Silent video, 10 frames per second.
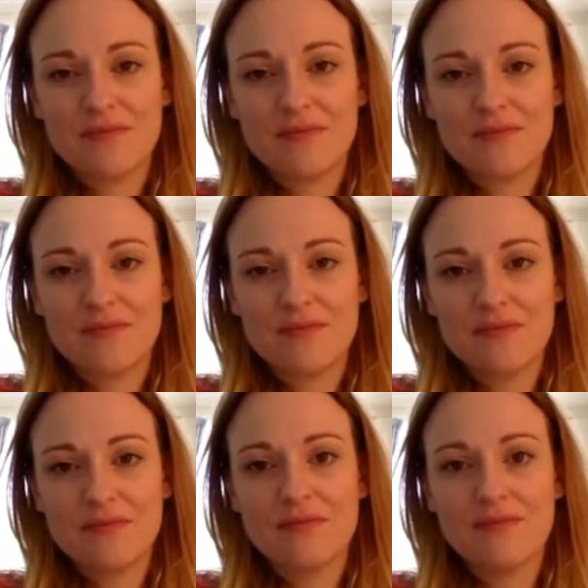
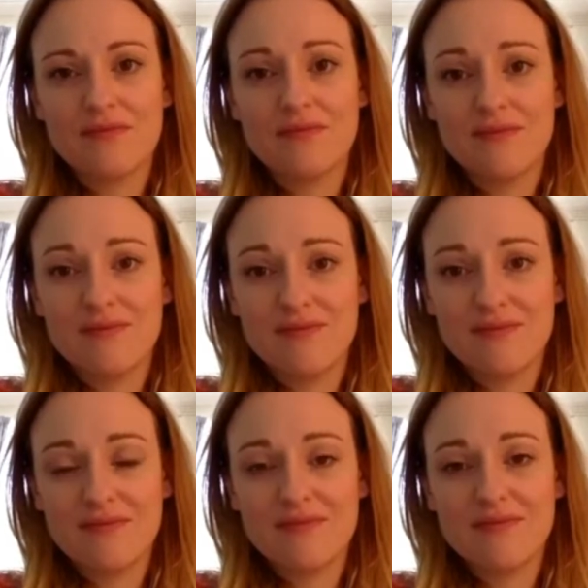
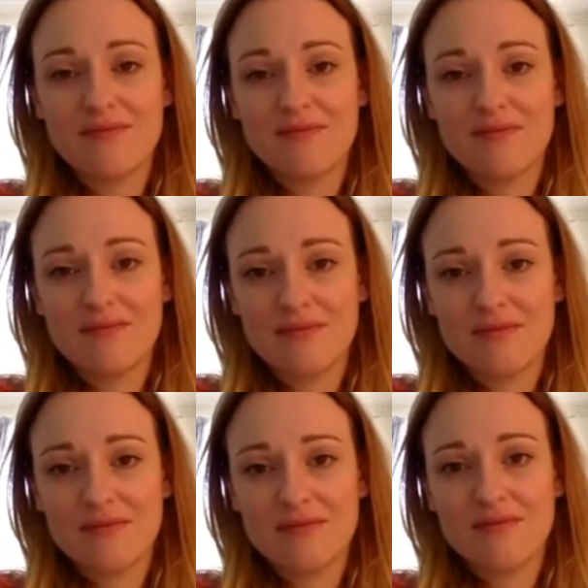
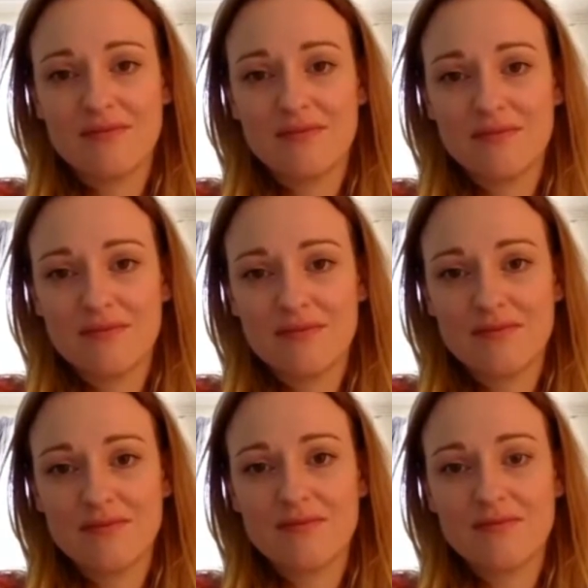
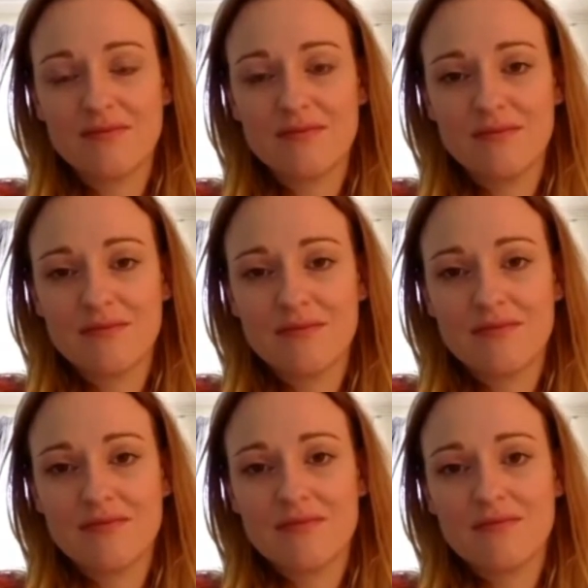
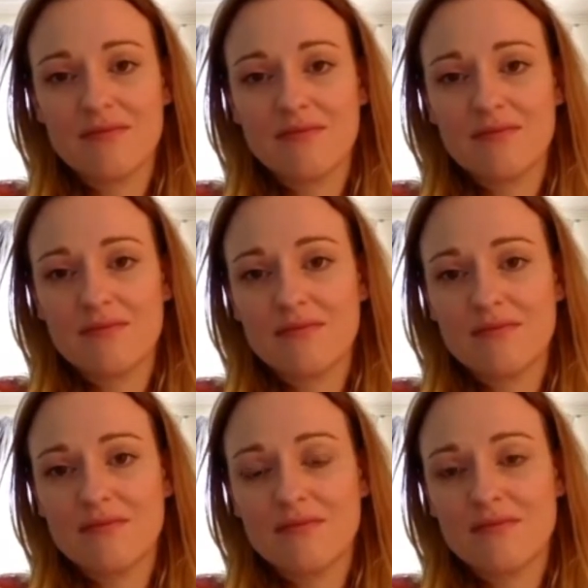
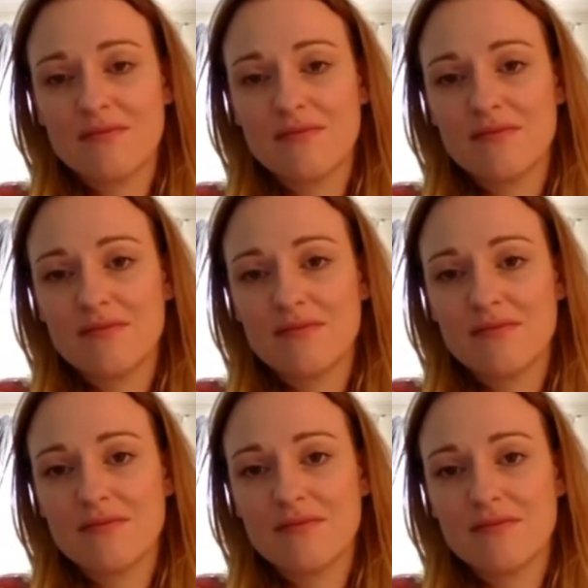[no speech]